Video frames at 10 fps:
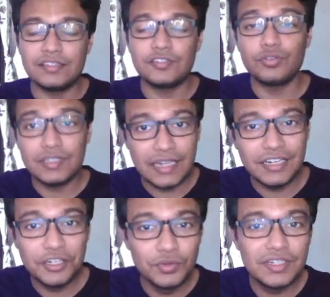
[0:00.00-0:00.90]
So stay
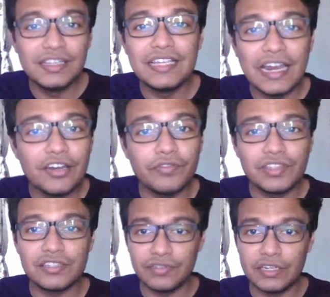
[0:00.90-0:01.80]
tuned till the end of
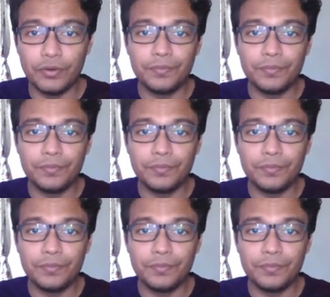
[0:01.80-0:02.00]
this video.